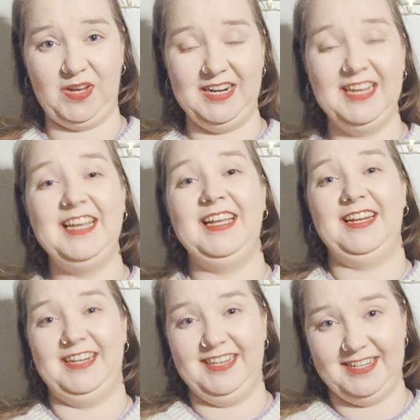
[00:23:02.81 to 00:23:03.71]
well.
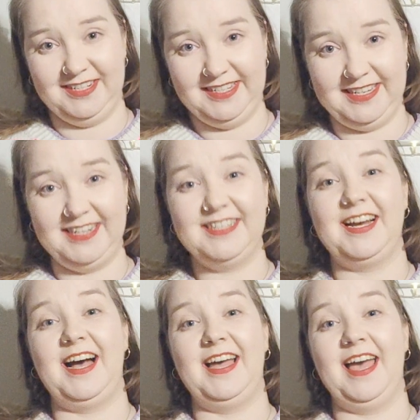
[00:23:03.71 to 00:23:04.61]
Like I said,
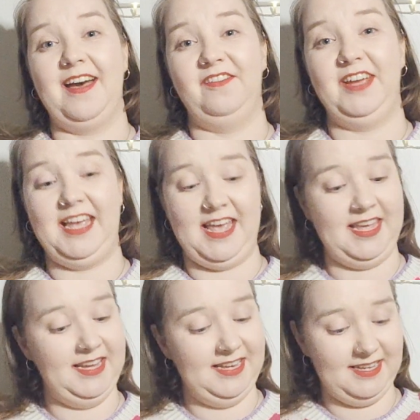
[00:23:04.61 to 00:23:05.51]
I have
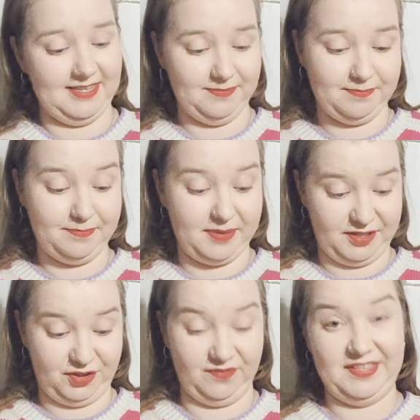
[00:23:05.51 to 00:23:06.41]
a
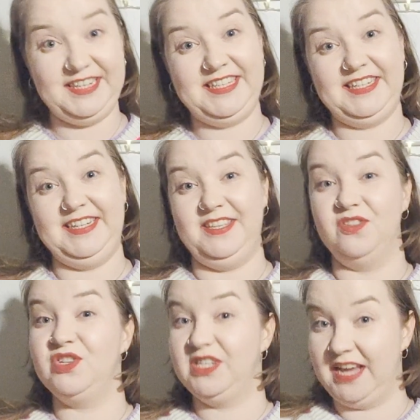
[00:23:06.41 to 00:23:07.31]
bunch of this in
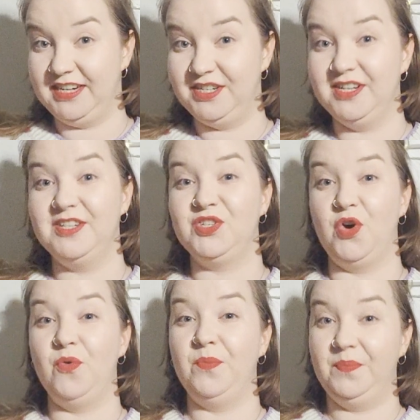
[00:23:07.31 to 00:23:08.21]
the stash,
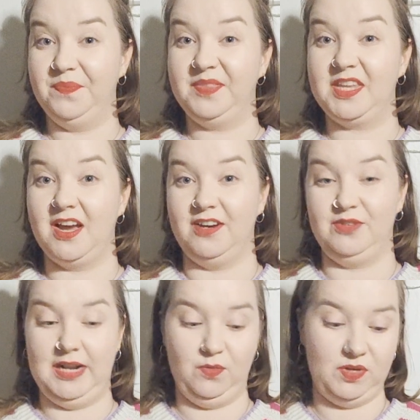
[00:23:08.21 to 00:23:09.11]
so I
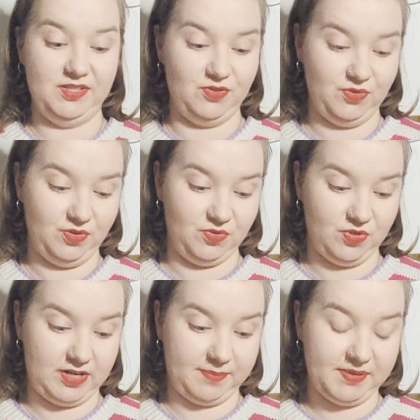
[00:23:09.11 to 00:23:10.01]
really want to
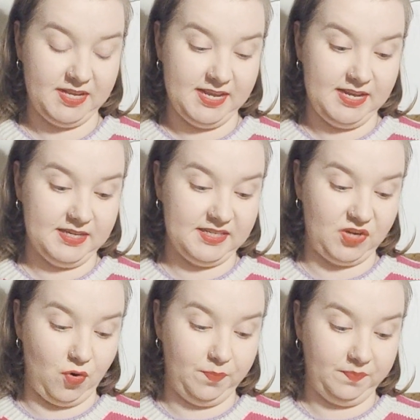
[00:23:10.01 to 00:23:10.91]
use it up.
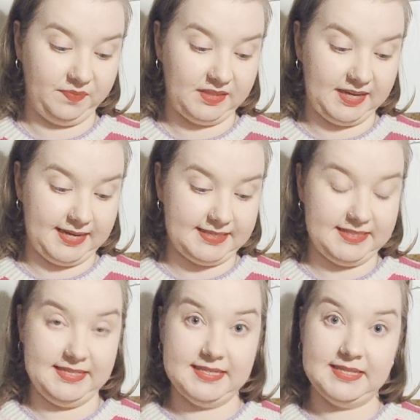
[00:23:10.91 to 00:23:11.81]
So
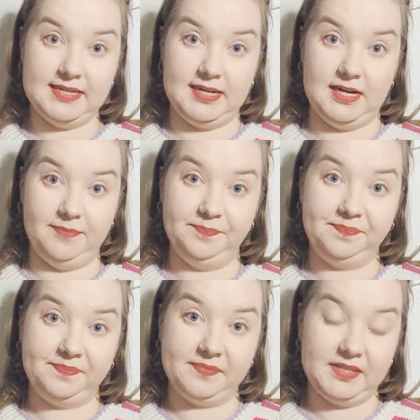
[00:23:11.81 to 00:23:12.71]
as this
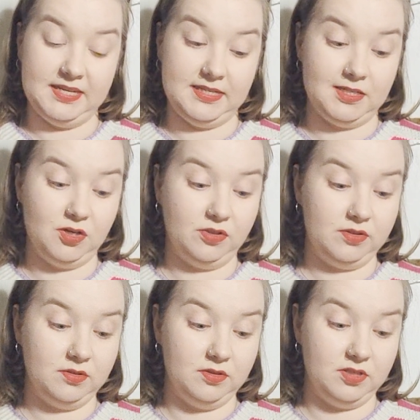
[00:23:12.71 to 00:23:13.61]
is
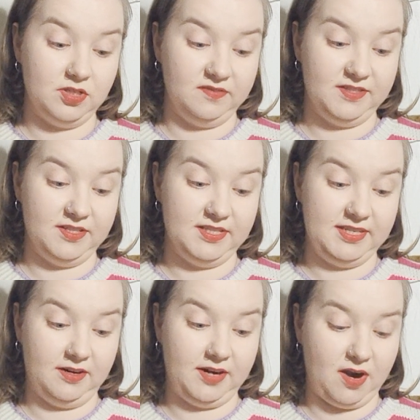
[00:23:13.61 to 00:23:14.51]
not the softest
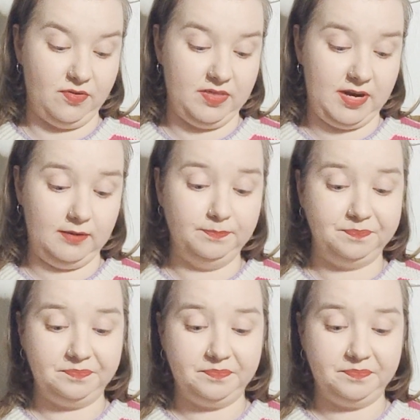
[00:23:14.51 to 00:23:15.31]
yarn out there,